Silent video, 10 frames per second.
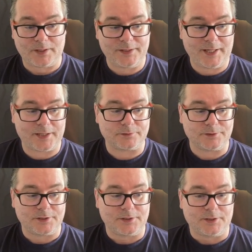Now,
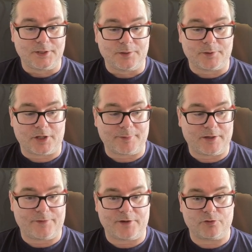we can come out
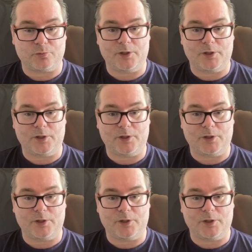of there as